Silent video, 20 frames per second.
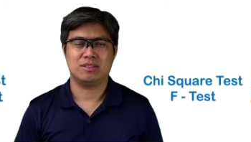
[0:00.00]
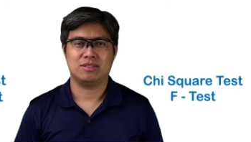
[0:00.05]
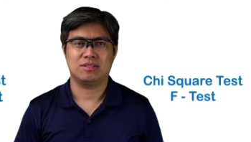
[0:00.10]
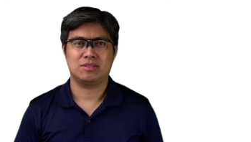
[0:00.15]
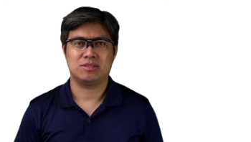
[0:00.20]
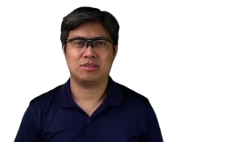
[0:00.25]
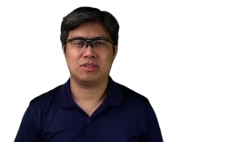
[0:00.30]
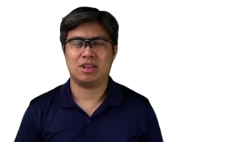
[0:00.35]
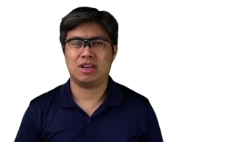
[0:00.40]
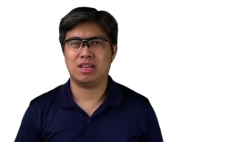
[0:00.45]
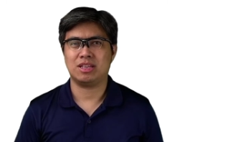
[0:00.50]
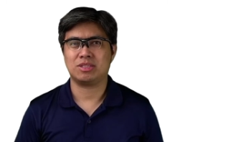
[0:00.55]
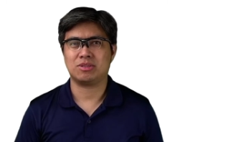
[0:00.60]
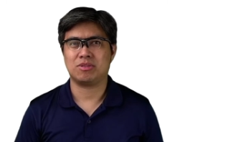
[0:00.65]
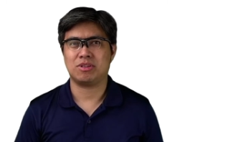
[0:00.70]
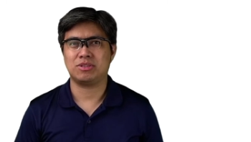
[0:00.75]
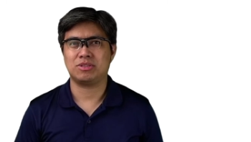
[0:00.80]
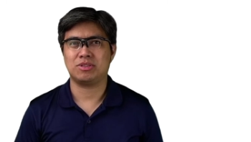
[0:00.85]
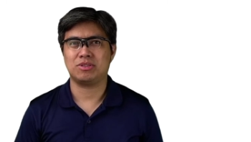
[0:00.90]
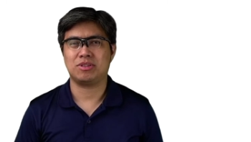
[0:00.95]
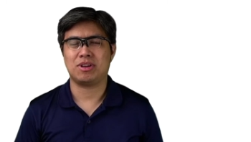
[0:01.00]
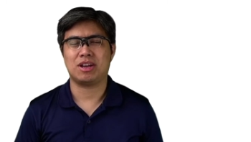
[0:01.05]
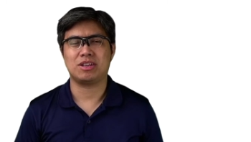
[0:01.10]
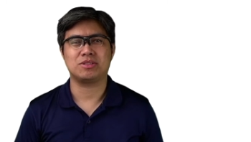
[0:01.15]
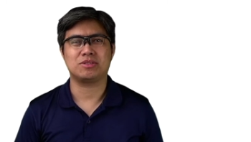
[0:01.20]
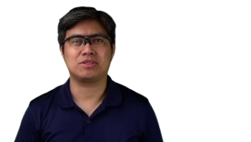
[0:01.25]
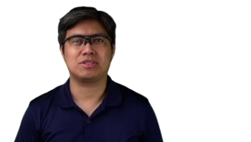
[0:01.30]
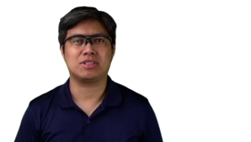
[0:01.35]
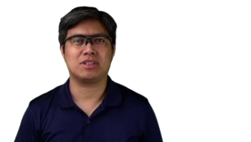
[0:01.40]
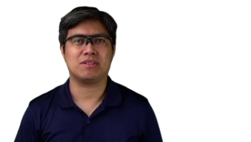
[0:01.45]
So the next question you ask
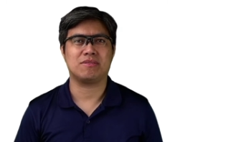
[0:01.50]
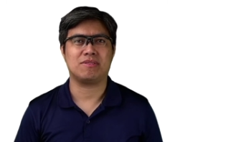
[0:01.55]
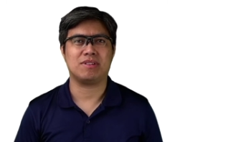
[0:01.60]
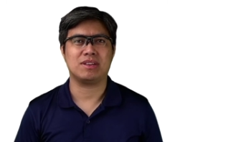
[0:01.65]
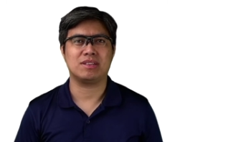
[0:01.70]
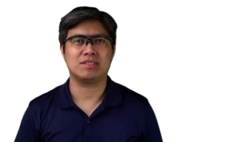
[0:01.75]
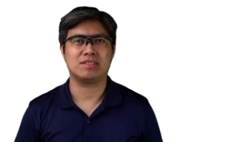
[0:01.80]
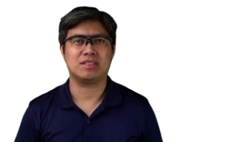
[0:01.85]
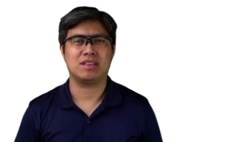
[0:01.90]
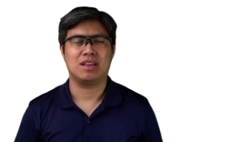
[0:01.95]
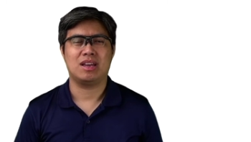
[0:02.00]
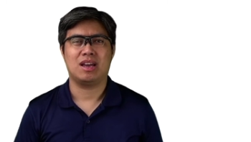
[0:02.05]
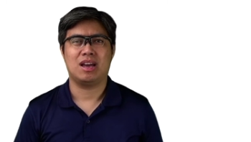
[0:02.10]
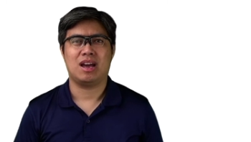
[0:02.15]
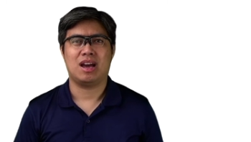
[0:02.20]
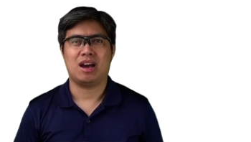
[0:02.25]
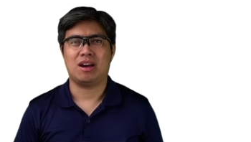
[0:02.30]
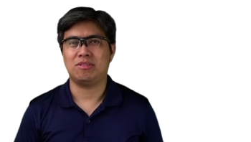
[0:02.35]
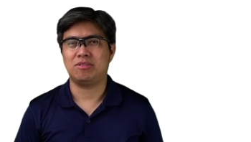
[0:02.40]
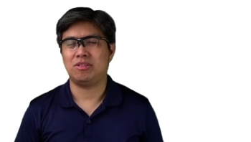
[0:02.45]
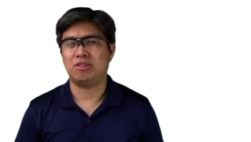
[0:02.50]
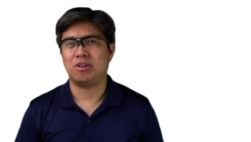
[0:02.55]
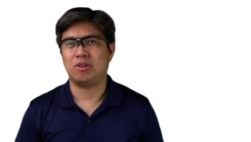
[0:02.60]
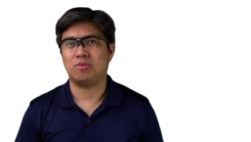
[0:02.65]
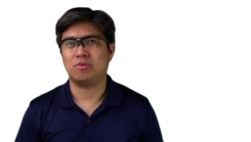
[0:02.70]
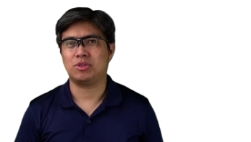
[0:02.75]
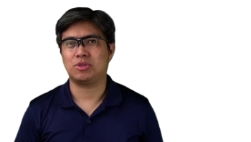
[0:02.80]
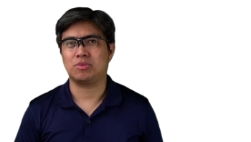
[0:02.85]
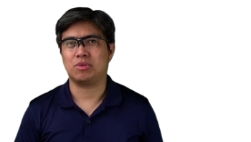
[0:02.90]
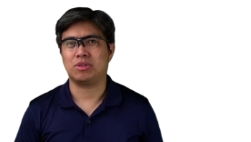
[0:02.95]
yourself is, how do you know
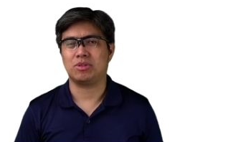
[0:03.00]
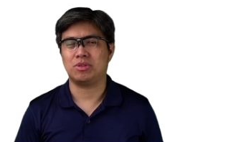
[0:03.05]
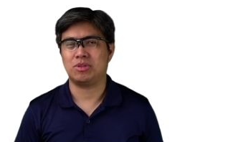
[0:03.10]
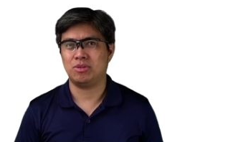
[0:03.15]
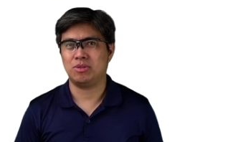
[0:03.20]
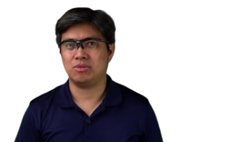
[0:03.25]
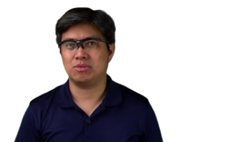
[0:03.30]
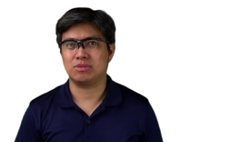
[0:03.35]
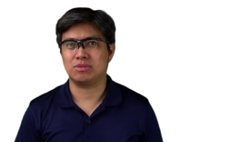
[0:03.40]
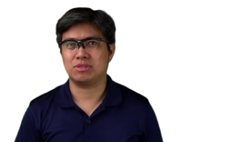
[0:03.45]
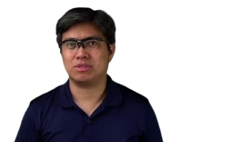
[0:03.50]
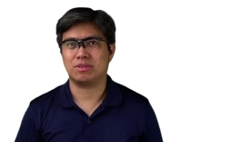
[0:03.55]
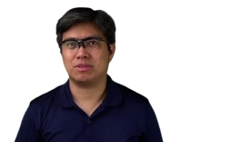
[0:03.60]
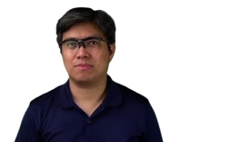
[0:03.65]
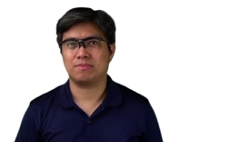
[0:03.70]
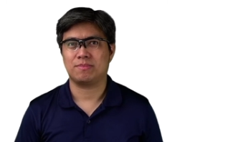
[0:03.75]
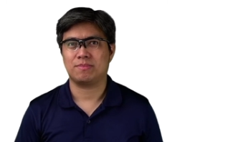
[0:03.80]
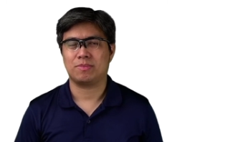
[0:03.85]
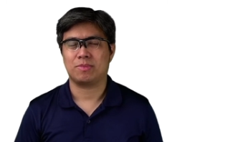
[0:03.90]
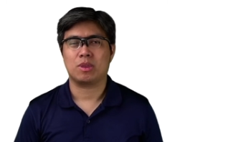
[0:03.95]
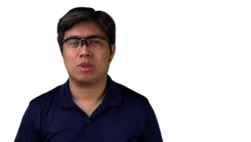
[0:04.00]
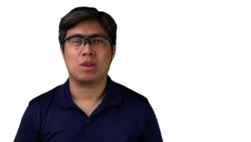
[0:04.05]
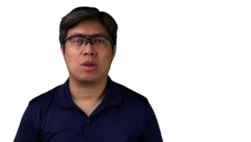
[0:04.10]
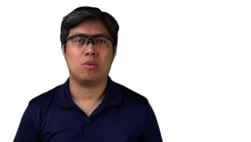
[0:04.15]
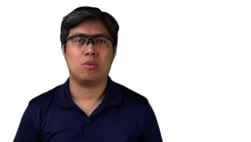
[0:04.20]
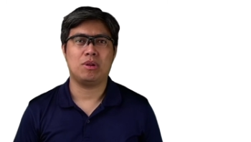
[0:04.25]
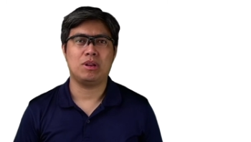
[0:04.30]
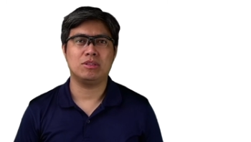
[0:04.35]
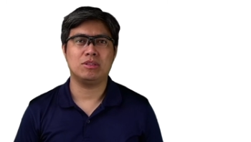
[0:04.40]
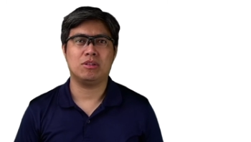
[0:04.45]
which one to use?
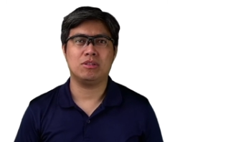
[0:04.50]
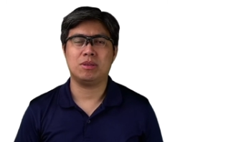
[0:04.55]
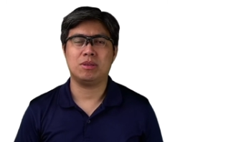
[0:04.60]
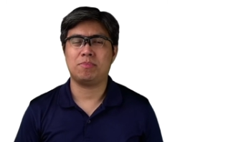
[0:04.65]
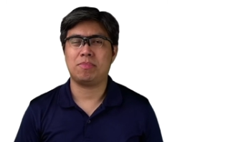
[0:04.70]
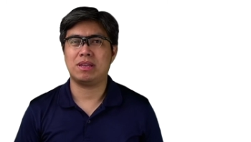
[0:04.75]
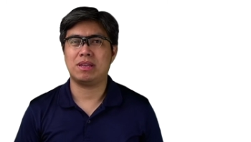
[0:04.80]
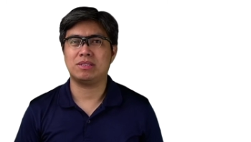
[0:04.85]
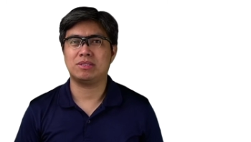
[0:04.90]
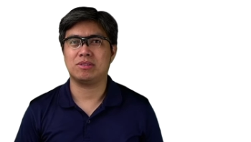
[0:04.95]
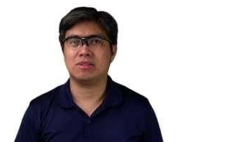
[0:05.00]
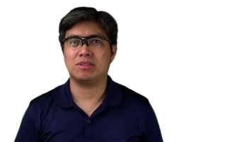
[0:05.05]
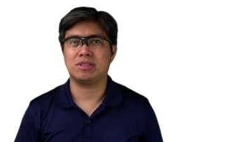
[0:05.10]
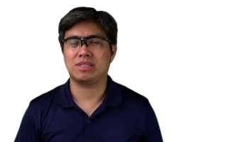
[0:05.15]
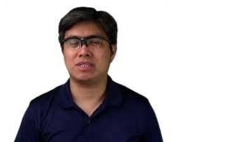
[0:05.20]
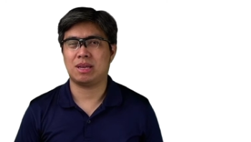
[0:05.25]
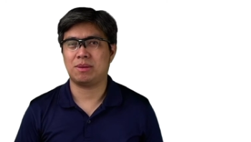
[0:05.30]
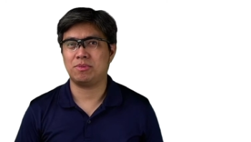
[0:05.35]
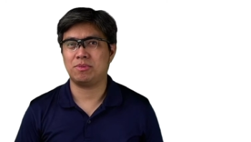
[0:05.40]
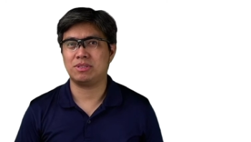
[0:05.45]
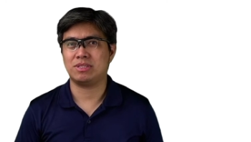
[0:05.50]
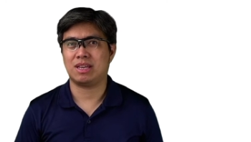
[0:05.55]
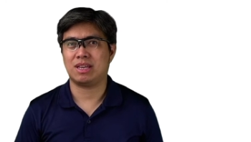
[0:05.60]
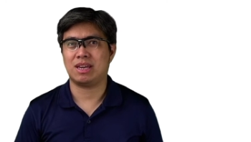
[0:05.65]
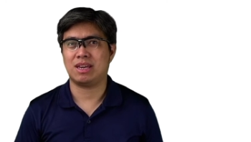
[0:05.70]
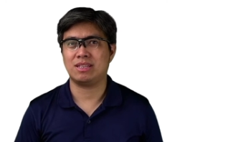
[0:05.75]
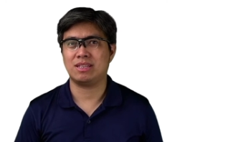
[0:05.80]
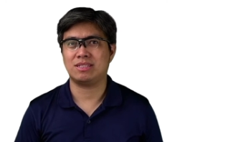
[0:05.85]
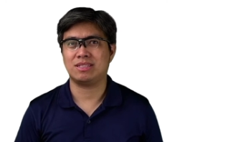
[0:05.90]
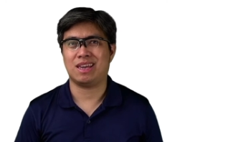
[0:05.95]
Well, it all depends on the sample
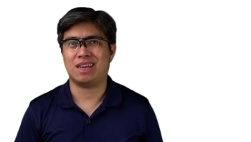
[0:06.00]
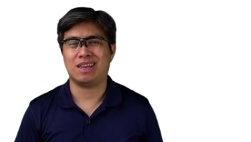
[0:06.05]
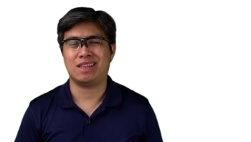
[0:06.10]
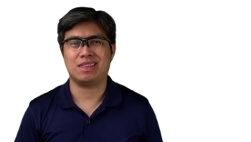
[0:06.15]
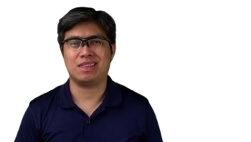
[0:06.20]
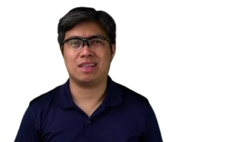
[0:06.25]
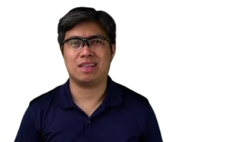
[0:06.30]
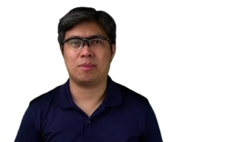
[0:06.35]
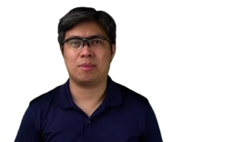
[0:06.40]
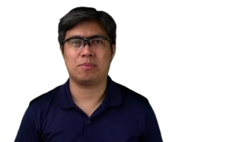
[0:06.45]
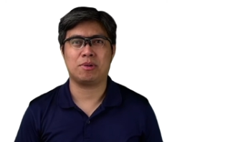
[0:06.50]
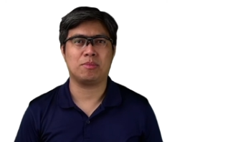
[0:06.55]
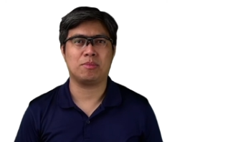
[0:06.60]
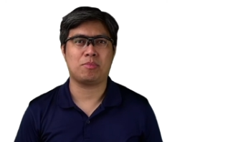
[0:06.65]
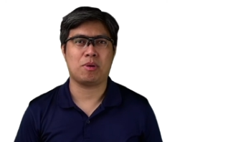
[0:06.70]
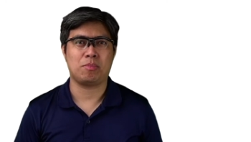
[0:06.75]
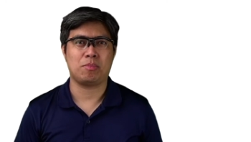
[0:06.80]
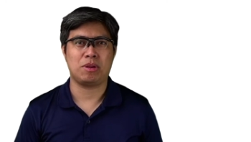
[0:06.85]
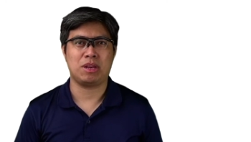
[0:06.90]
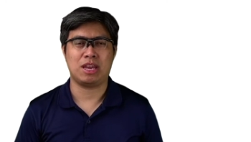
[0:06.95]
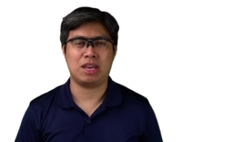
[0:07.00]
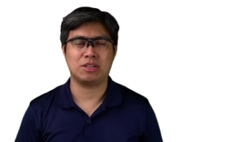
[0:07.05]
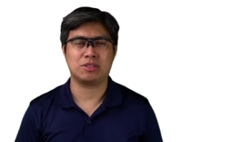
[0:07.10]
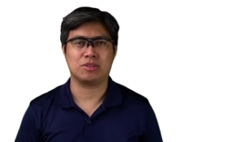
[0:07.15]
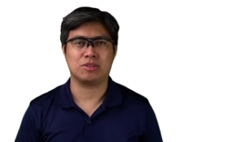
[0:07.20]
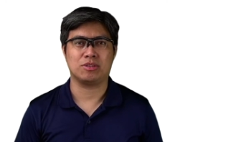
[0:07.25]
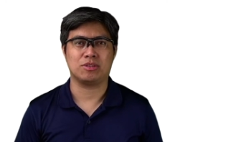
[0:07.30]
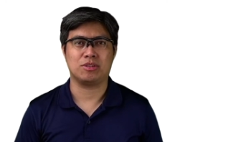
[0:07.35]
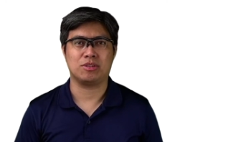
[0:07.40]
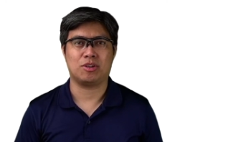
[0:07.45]
size and the number of
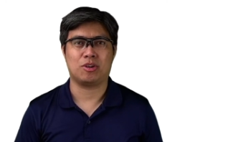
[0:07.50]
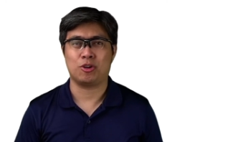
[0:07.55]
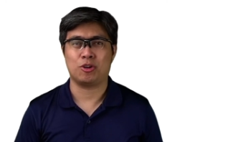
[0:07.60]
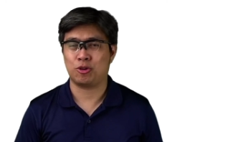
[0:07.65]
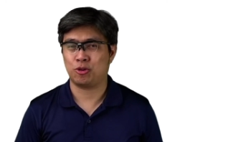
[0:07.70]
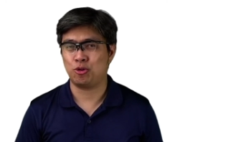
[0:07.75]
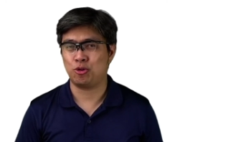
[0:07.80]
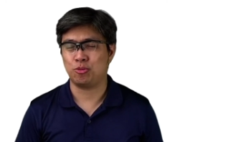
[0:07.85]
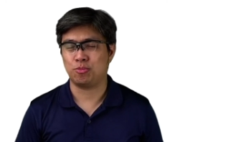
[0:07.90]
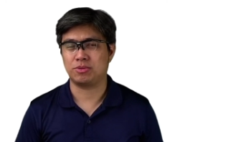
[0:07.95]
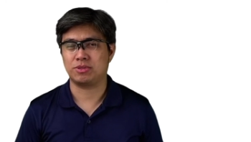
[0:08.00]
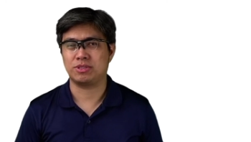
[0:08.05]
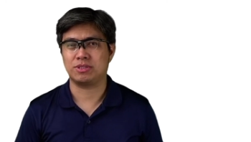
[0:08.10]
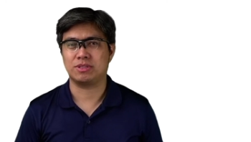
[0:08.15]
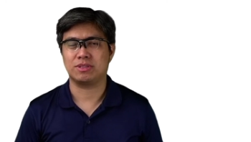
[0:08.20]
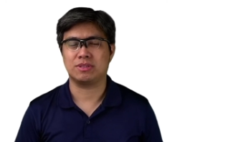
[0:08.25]
population or groups.